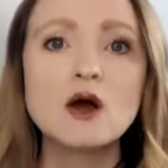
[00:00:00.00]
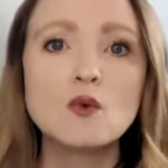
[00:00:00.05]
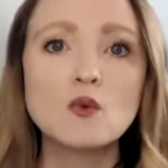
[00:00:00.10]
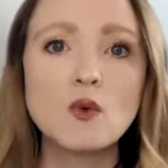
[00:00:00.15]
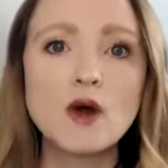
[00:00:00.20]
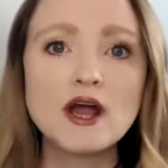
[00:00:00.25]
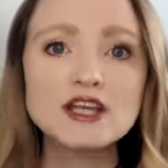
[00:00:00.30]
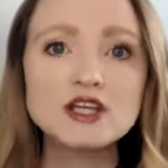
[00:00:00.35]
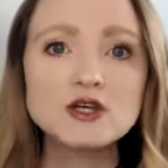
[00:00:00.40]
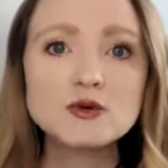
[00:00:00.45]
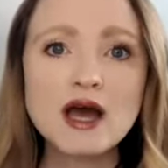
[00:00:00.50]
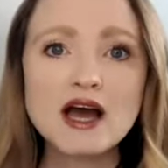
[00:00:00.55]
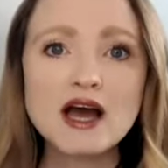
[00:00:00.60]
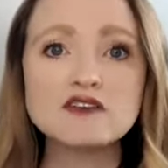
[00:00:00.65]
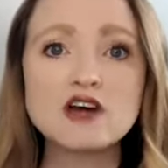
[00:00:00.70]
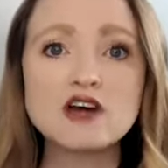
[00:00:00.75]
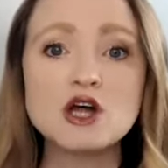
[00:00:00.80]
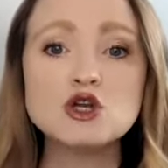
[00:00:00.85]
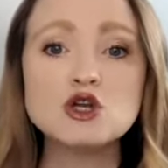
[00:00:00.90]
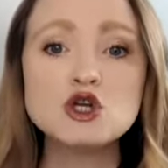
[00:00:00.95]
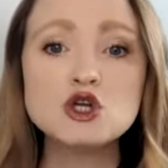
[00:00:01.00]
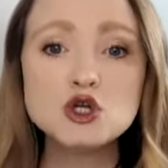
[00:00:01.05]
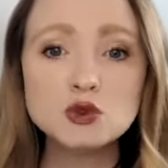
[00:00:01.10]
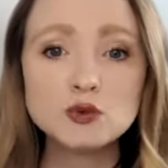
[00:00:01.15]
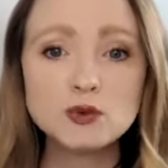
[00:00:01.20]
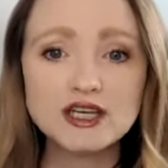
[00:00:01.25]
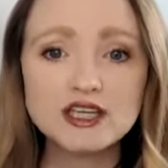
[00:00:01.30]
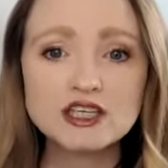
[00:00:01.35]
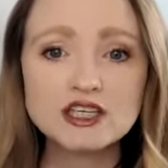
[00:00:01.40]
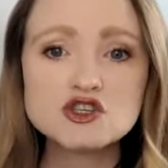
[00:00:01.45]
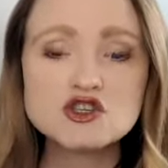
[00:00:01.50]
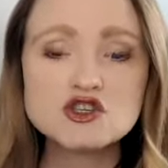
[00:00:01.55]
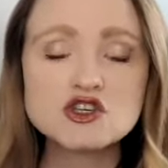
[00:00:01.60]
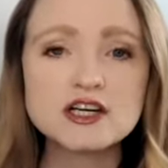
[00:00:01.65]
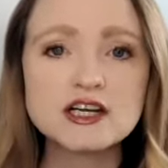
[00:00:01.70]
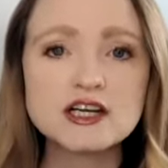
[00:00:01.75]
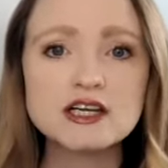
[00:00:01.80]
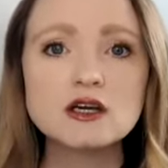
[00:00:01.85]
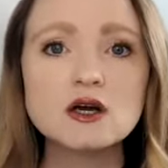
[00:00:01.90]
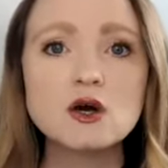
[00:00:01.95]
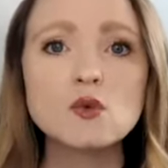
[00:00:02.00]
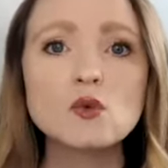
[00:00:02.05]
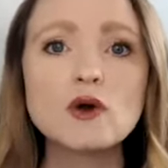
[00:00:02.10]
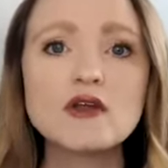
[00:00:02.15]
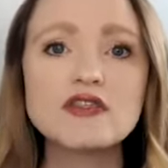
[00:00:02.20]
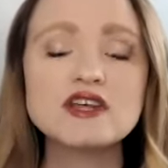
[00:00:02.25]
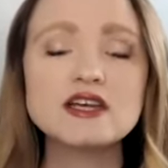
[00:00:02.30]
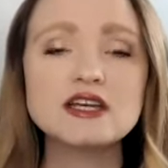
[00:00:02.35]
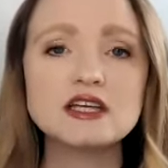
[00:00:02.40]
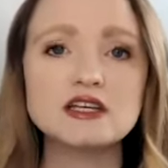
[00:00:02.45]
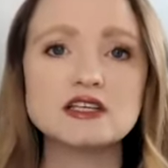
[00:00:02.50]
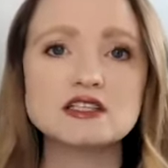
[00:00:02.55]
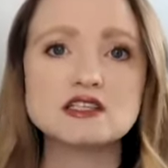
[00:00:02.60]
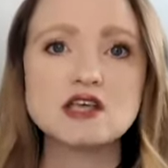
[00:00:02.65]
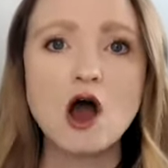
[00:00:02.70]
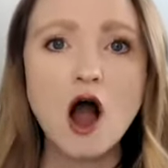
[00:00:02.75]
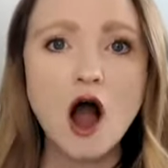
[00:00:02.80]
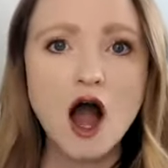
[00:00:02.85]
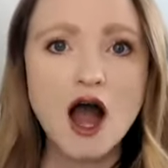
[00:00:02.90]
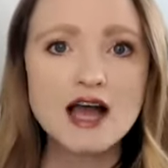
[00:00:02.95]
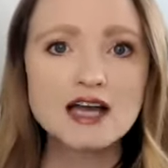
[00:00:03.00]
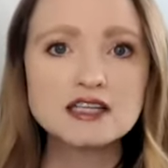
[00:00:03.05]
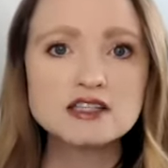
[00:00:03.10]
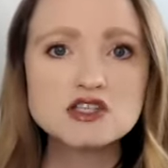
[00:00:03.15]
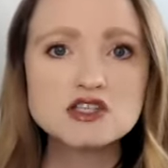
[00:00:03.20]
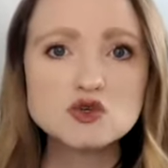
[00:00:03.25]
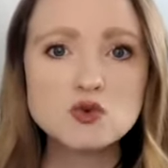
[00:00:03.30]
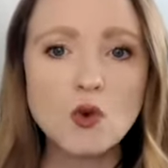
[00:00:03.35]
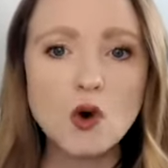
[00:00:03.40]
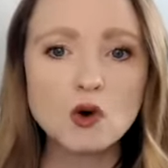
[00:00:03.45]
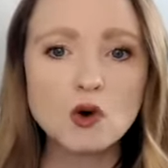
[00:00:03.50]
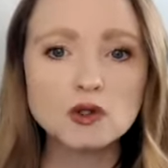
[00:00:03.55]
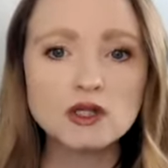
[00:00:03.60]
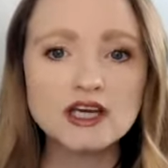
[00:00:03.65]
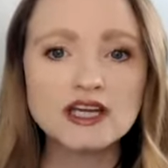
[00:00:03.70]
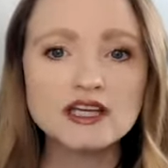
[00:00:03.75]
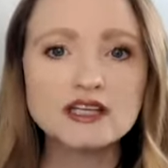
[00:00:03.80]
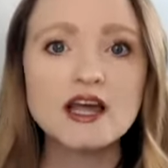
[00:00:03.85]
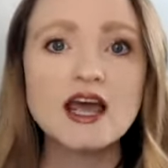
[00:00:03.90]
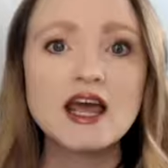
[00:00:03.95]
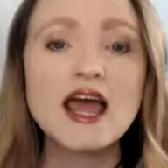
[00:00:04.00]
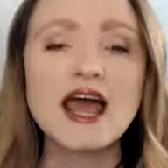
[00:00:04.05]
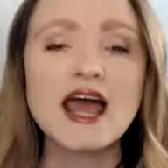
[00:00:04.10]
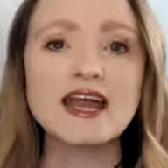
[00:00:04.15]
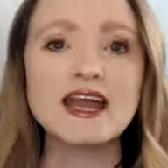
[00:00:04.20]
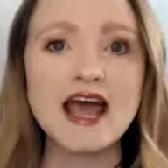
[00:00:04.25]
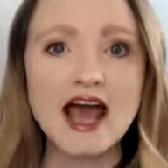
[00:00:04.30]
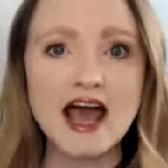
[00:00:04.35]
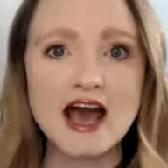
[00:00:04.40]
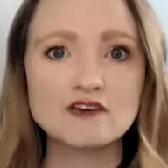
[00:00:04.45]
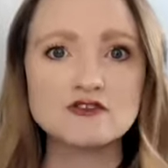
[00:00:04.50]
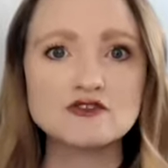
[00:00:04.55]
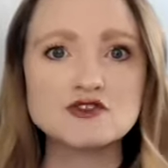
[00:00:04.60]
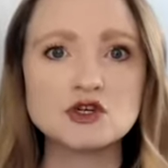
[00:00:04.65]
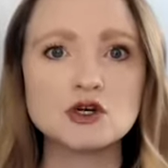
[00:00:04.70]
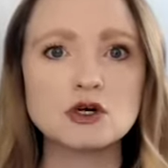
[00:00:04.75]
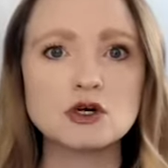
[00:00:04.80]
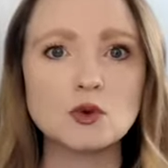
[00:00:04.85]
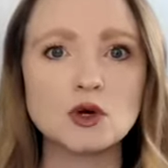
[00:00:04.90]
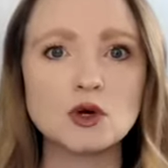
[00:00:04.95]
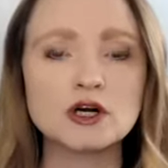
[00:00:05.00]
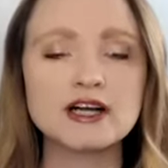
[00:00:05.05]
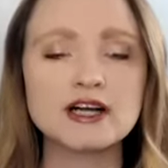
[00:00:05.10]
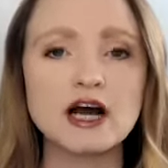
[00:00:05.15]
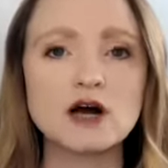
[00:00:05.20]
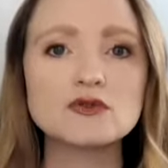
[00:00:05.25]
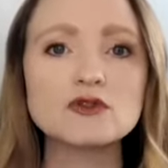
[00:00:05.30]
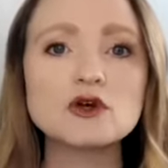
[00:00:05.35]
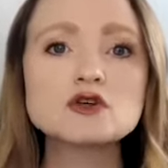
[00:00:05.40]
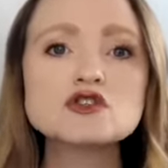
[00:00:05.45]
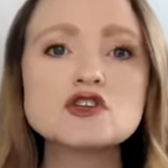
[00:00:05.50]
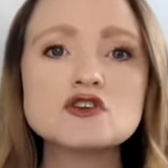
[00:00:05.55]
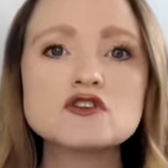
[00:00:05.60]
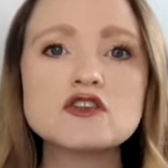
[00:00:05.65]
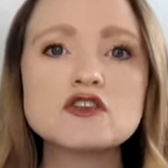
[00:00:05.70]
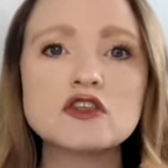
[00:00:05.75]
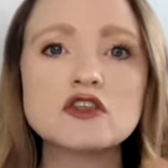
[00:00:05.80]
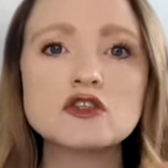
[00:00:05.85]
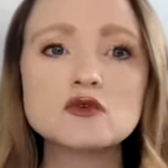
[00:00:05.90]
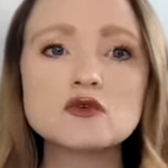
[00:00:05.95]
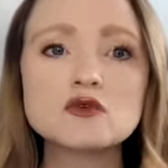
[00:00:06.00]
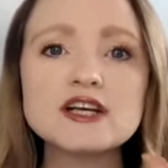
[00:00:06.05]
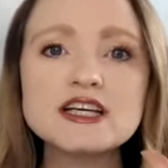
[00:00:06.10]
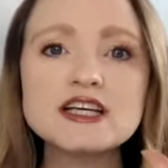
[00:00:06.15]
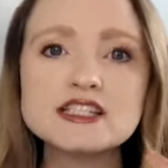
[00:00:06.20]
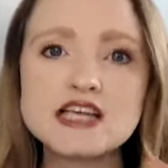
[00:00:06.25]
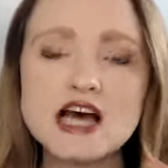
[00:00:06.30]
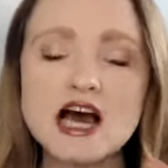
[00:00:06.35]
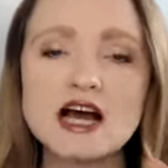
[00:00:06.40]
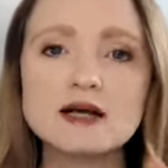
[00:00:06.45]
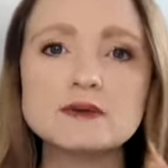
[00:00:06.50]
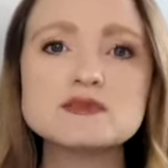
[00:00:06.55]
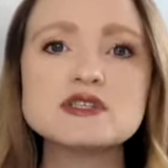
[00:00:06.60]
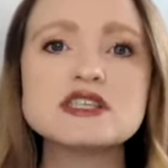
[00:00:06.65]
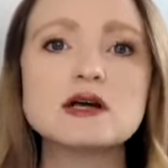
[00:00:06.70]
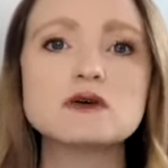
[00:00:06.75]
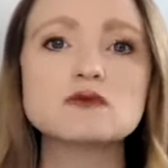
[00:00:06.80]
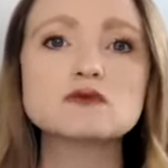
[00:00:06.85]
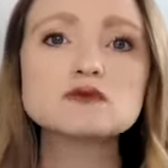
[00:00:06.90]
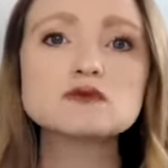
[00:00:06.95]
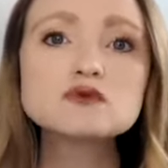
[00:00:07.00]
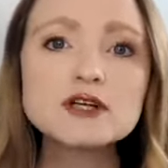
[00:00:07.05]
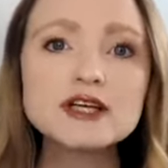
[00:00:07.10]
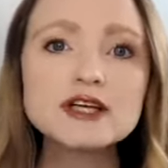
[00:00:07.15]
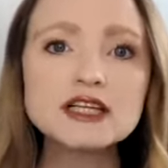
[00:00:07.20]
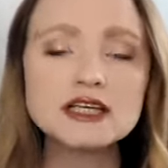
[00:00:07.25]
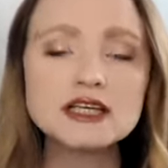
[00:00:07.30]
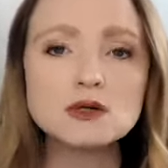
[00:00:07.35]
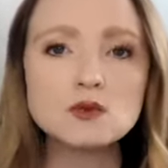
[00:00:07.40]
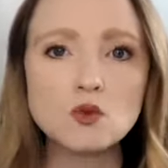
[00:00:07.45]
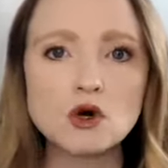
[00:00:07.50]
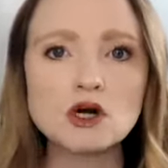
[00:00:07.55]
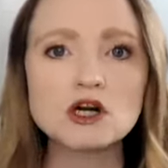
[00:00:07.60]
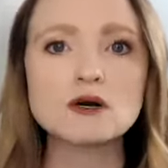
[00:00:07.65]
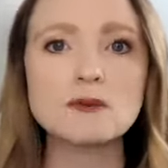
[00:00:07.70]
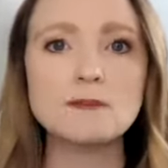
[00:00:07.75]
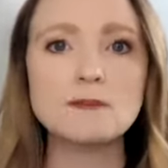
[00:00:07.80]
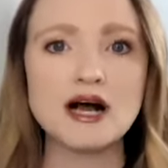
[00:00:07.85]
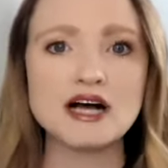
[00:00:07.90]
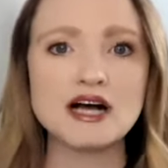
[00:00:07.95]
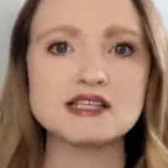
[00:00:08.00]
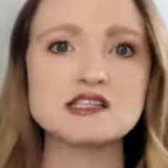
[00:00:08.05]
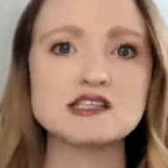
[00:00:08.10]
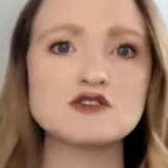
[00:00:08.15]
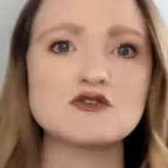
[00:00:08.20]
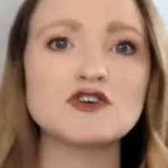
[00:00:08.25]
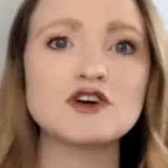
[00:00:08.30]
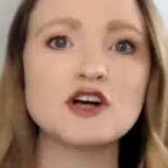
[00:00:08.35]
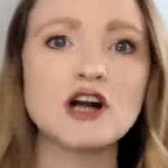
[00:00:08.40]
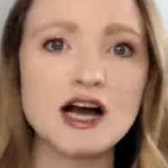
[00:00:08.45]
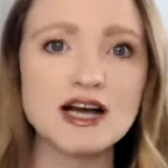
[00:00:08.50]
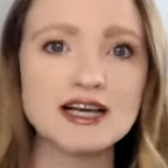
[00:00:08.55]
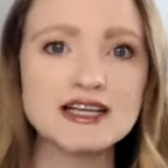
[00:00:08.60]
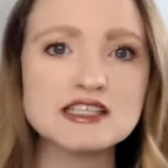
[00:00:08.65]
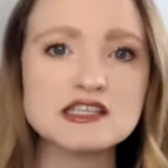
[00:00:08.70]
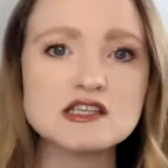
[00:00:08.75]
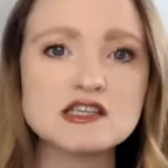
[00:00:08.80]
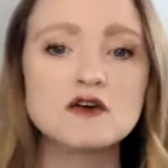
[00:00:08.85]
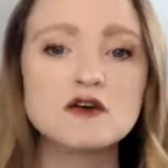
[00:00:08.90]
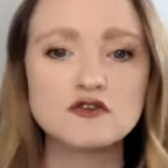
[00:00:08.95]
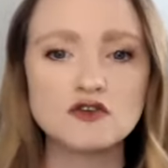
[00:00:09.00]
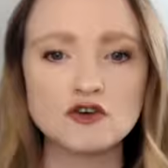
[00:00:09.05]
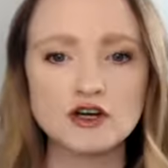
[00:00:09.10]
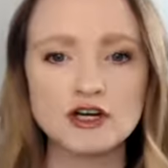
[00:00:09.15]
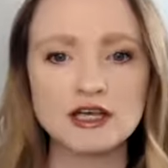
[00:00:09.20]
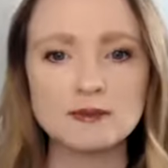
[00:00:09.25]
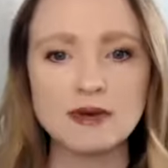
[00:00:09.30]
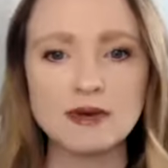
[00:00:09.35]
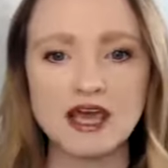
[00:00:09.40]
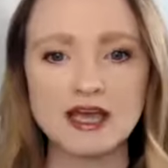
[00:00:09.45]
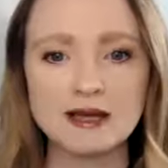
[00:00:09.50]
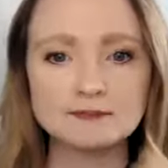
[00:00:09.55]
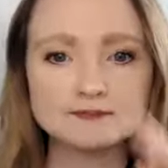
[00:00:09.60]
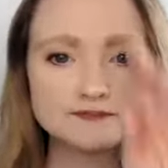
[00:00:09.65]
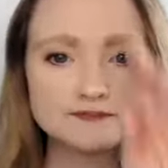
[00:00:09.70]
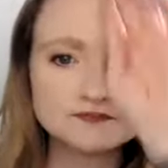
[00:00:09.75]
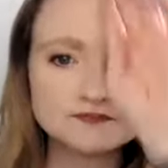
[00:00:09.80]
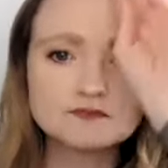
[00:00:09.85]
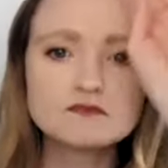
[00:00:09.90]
When you have a new injury, when the knee is hot and swollen, and after a workout. Those are the 3 times that really work best for ice for knee pain.